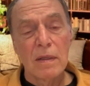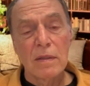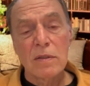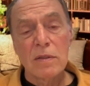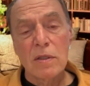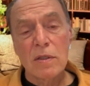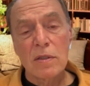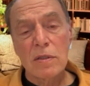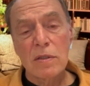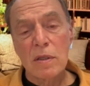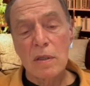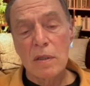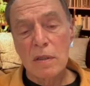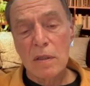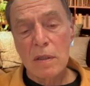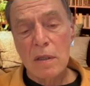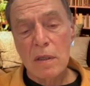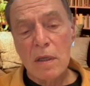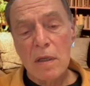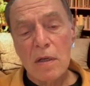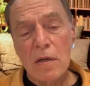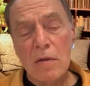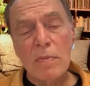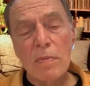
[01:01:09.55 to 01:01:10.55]
Just a
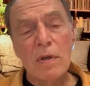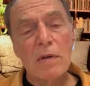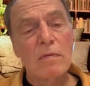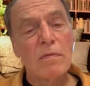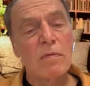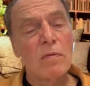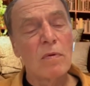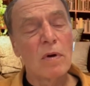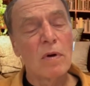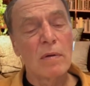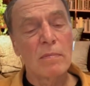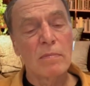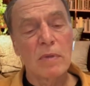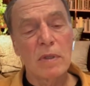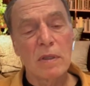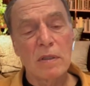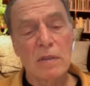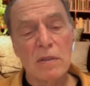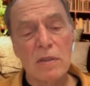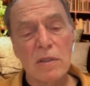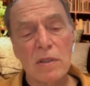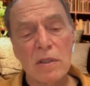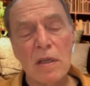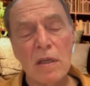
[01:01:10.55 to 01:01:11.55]
little bit of warmth,
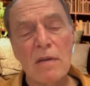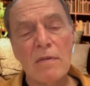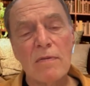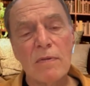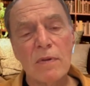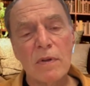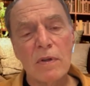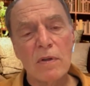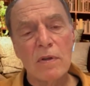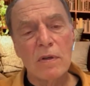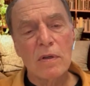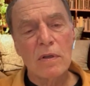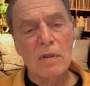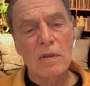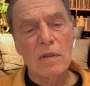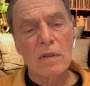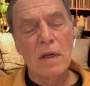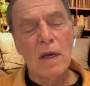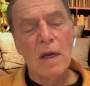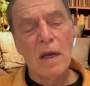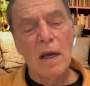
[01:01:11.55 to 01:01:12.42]
and see if it could